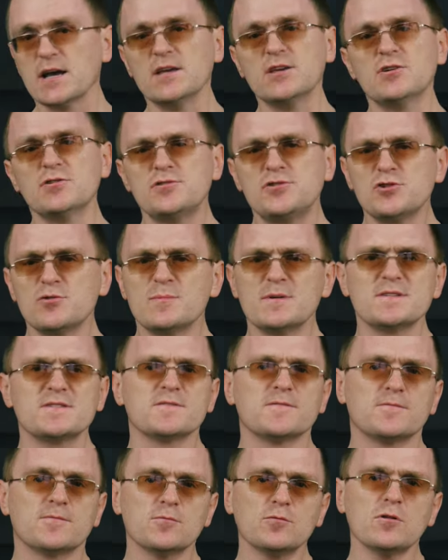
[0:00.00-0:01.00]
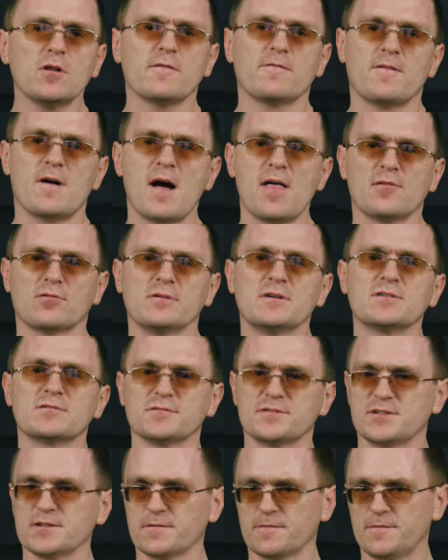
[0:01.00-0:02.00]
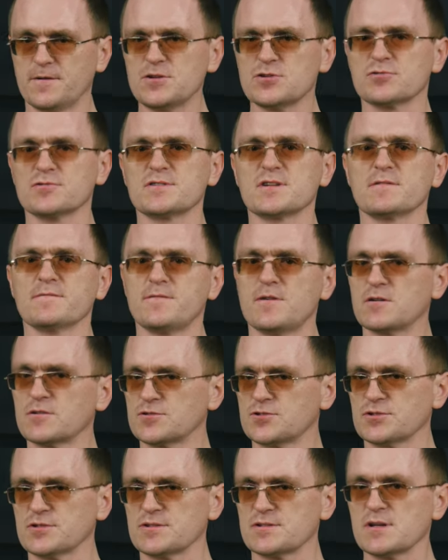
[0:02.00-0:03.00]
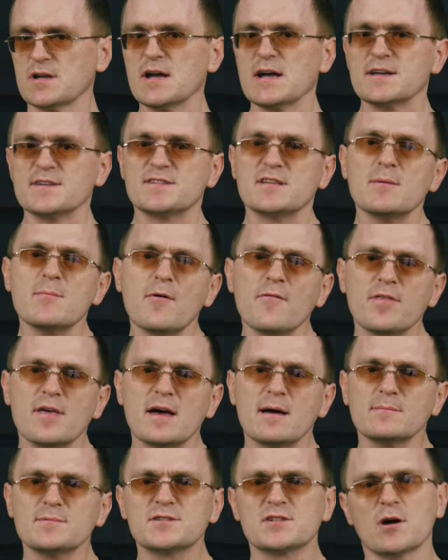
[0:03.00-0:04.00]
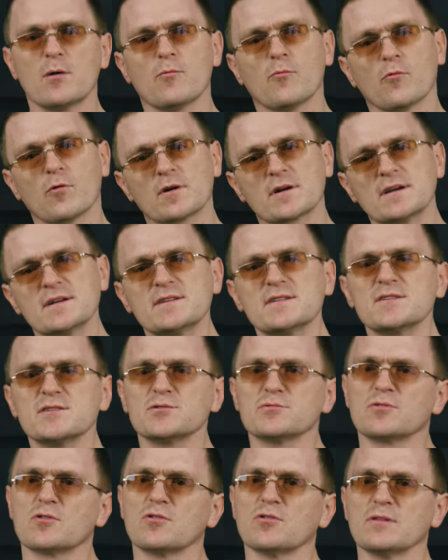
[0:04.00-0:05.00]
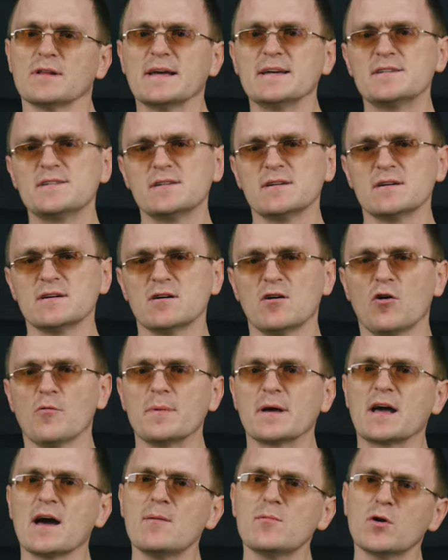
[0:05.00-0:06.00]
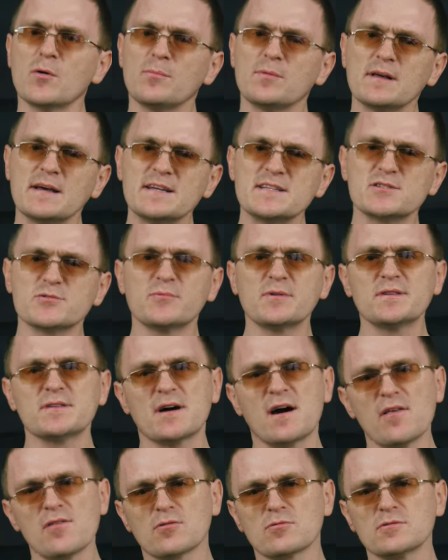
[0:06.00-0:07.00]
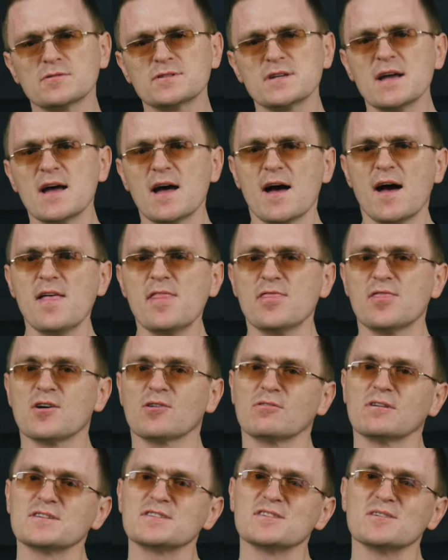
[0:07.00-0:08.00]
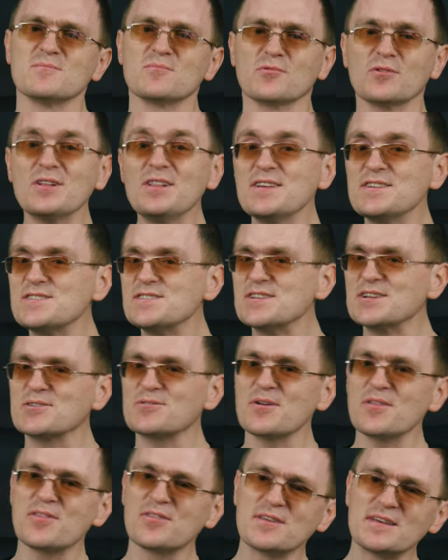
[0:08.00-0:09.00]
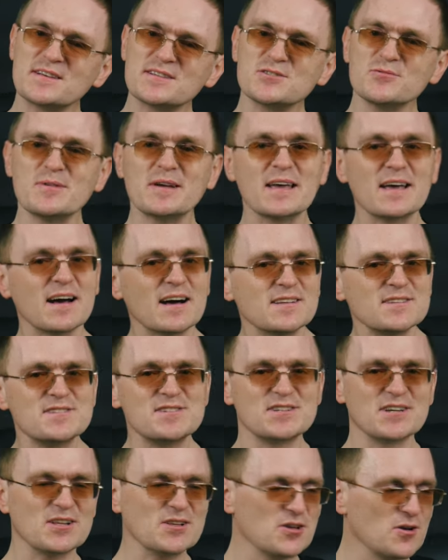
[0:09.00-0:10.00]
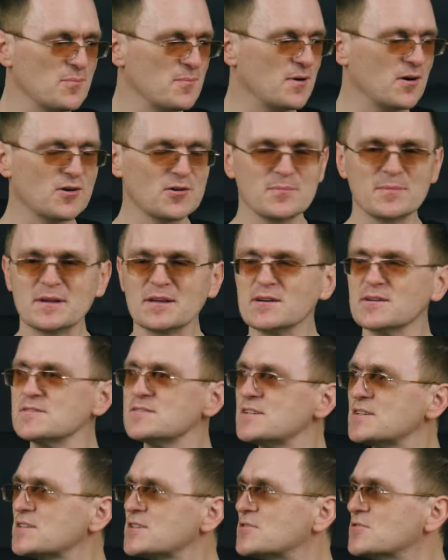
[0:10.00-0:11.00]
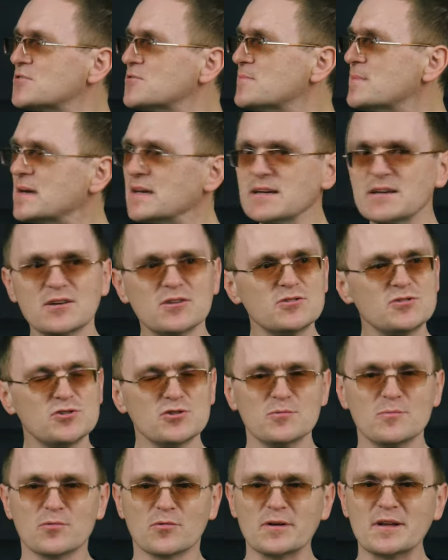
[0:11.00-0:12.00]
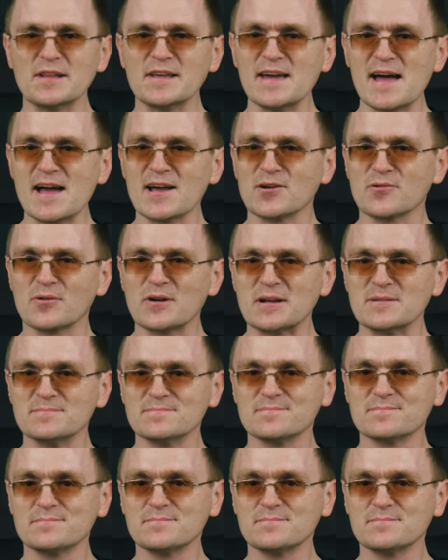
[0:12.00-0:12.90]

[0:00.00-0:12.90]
YouTube is full of other interesting features and functions. Some of them stop working sooner or later or become replaced with others, and there are some really secret things we can't tell you about because it could make YouTube really angry.